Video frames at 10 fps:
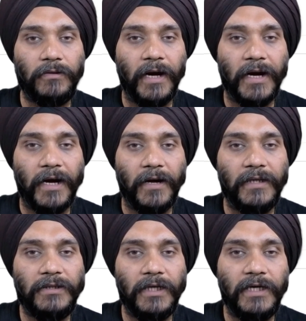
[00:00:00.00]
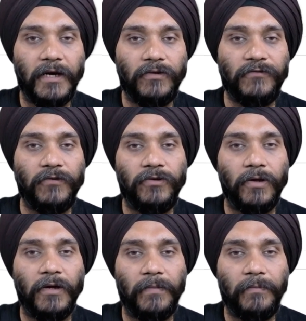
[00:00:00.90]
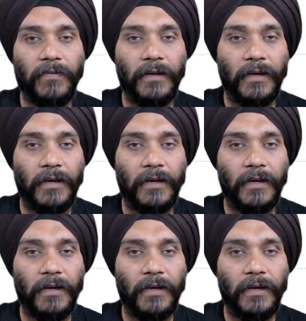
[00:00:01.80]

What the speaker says: the attacker doesn't need to phish your admin.